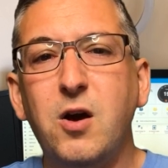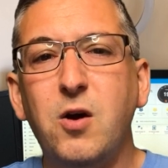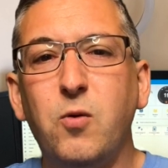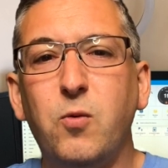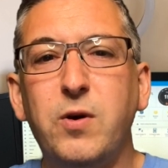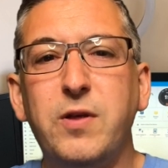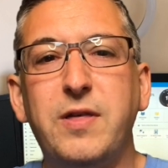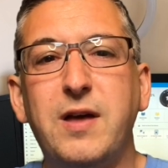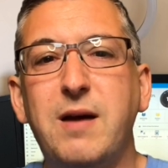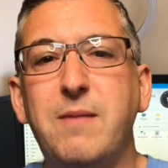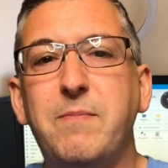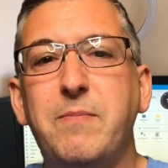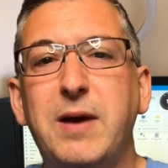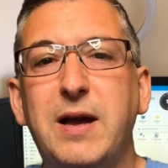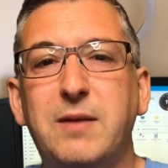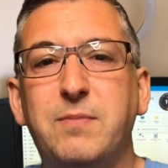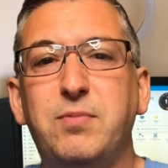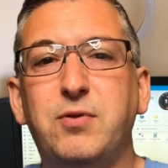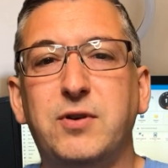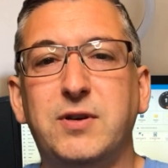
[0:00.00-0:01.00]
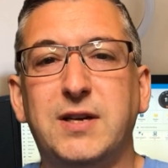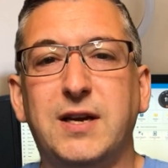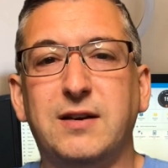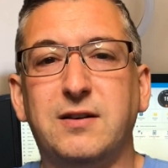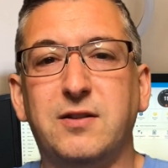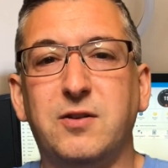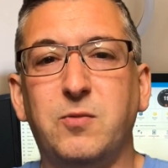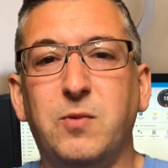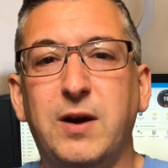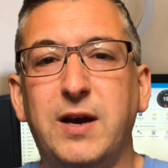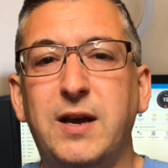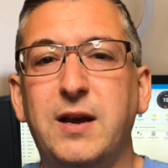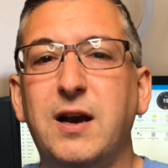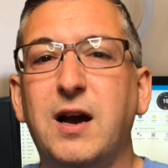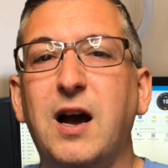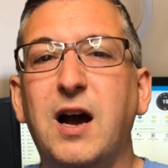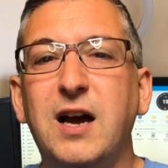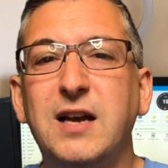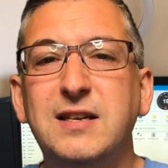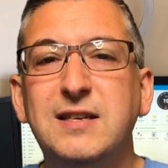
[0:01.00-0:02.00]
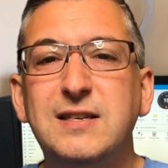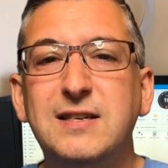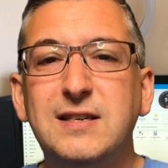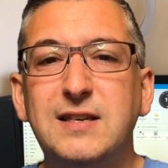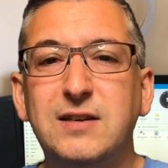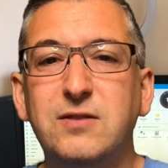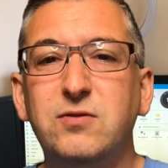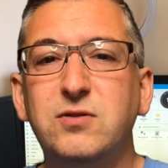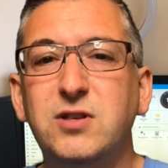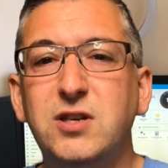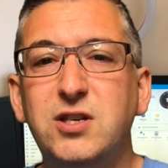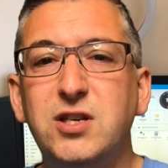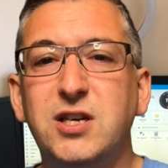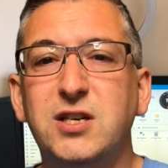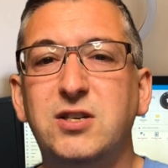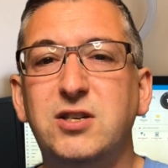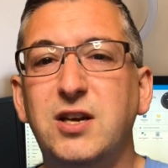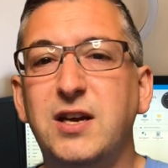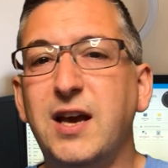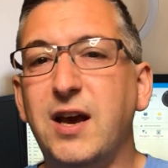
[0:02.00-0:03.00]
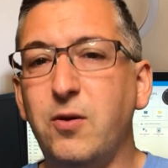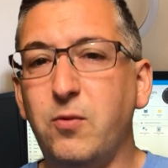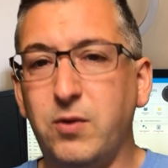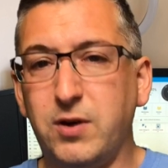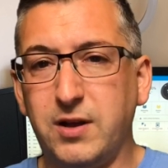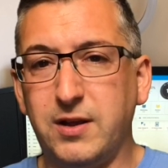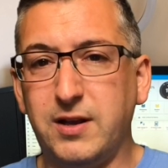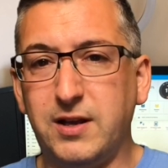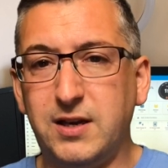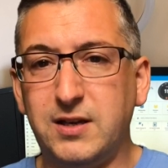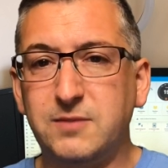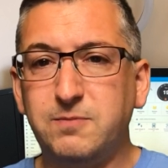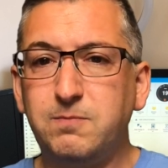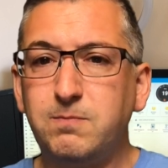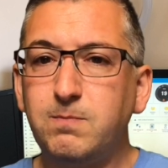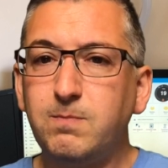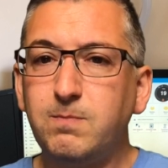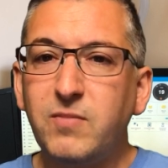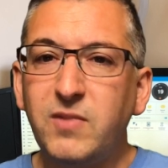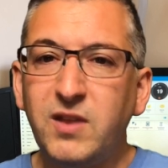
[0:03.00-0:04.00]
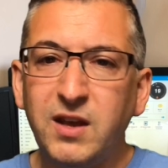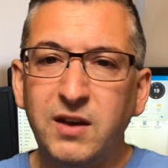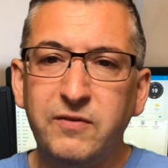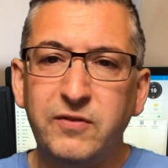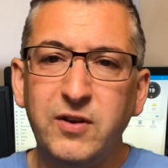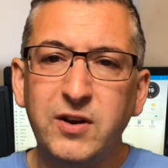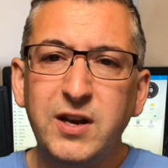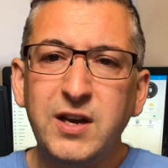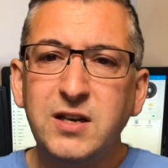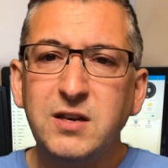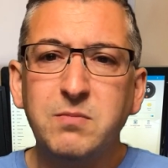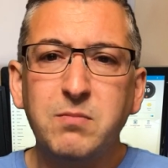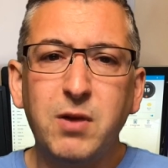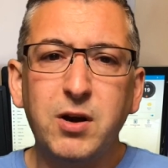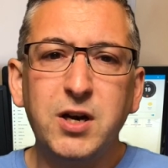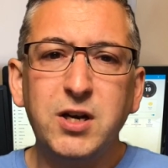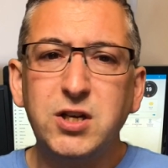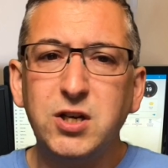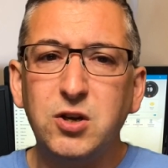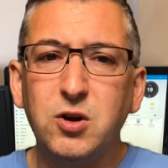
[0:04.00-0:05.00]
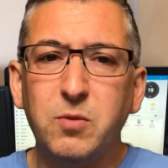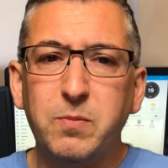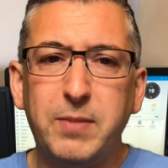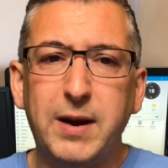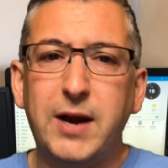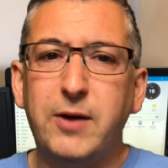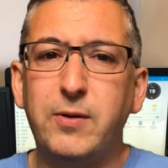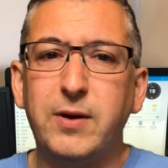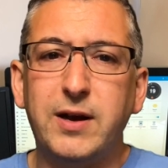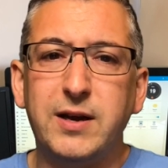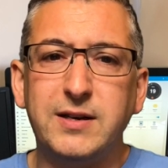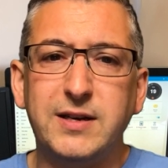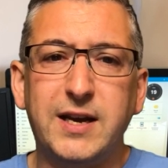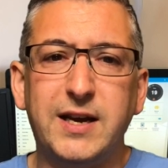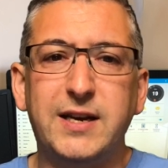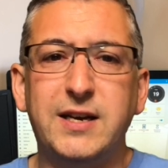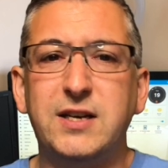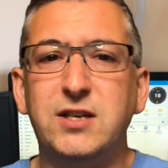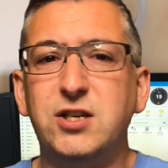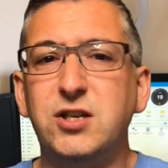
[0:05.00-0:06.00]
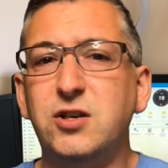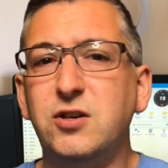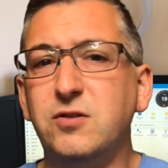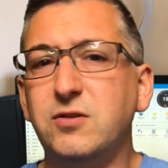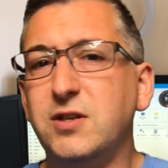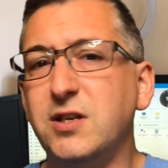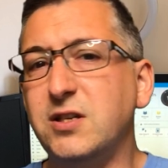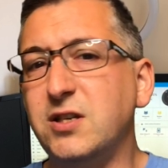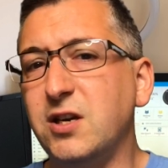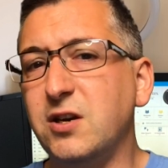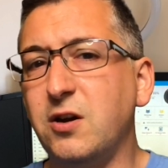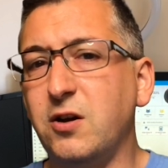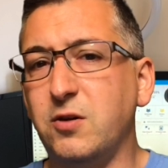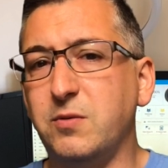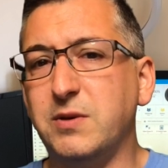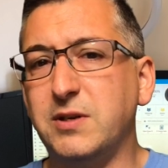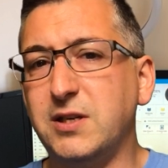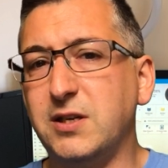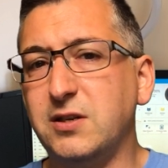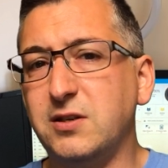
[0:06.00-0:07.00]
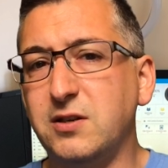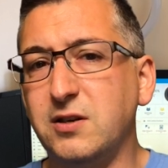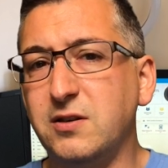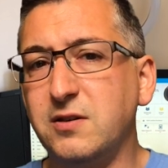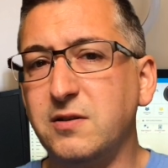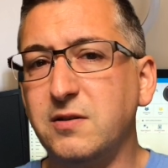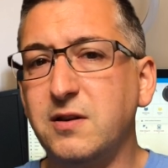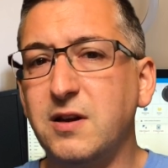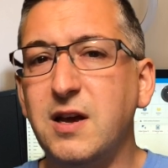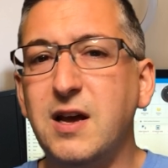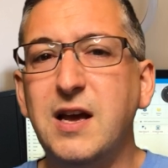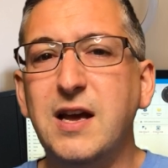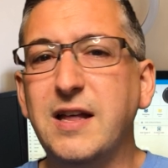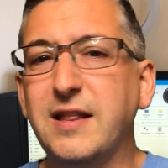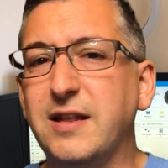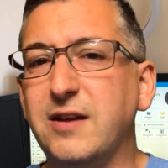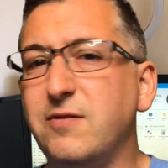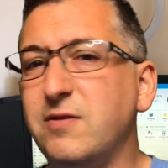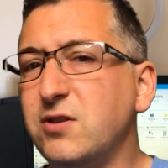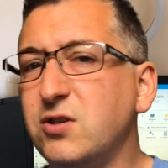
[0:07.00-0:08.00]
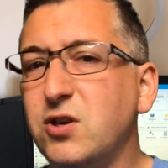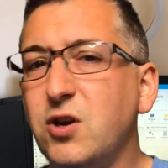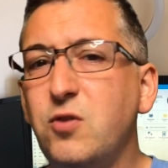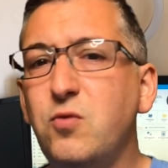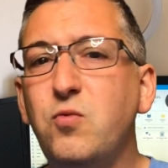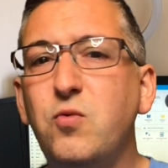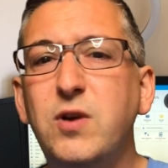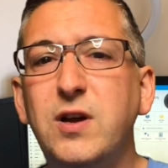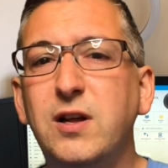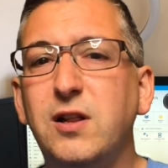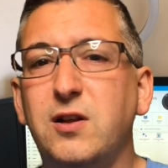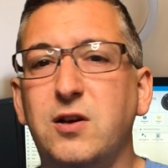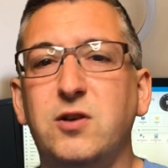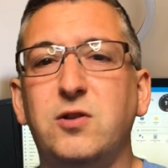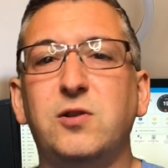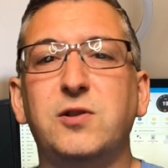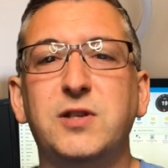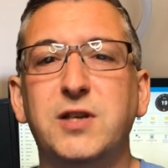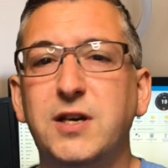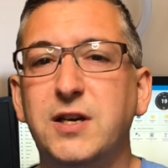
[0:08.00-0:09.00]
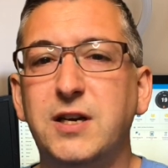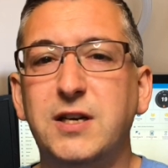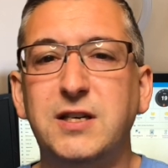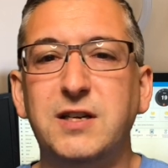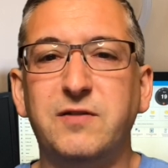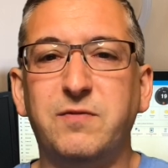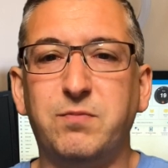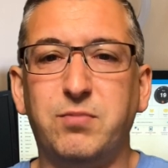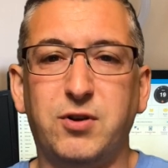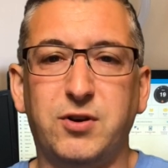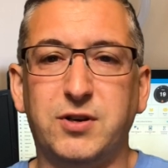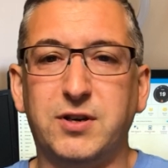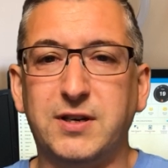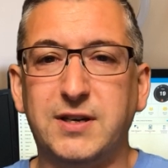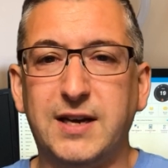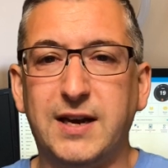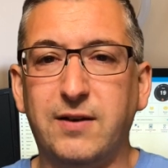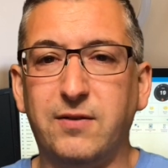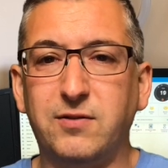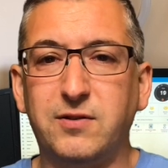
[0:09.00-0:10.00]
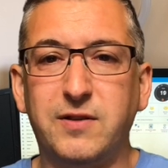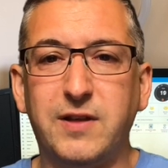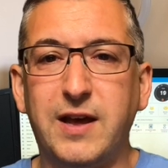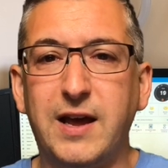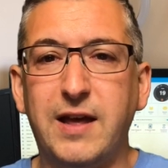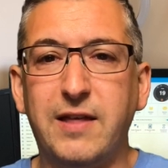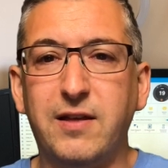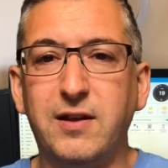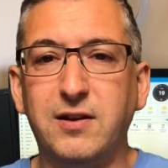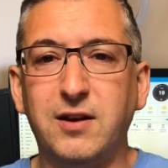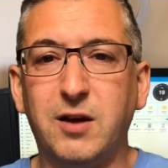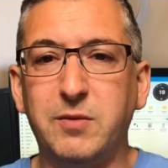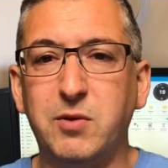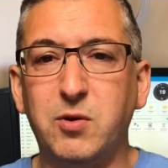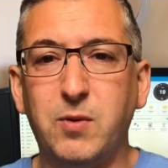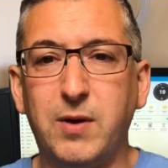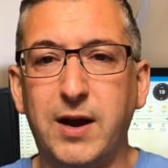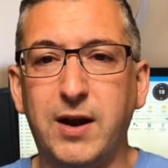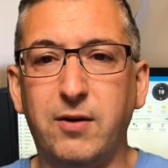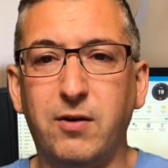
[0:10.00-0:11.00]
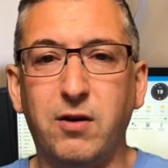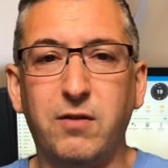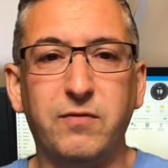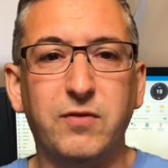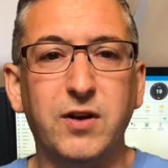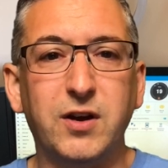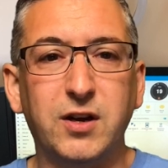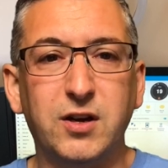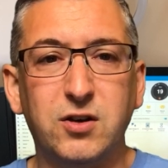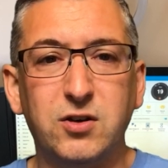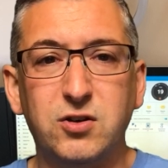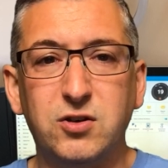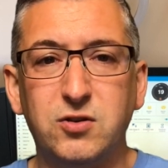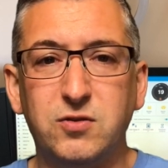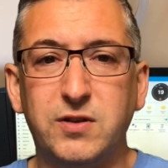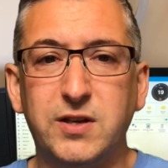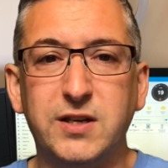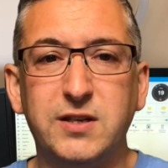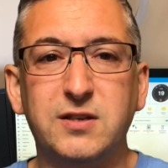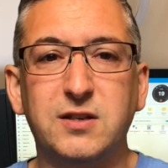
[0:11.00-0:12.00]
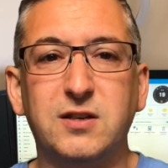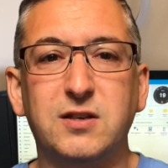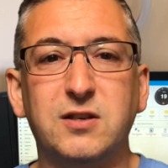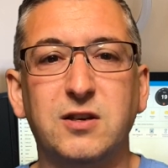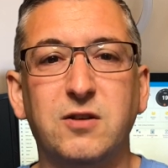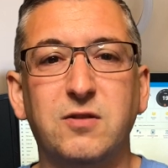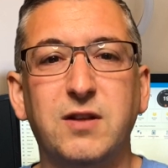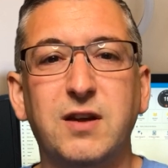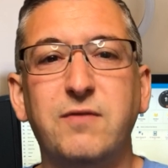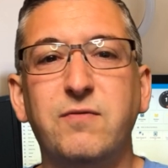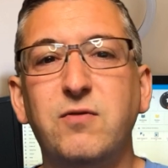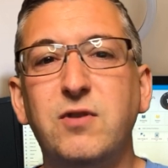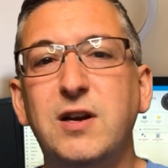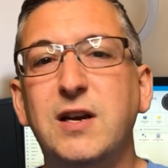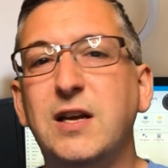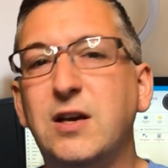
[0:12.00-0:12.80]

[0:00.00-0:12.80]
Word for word: With that bad point out of the way, I'd still suggest you get one of these if you need to monitor your power and energy usage in Home Assistant. There is no real alternative product out there that I'm aware of that can do this, so they've really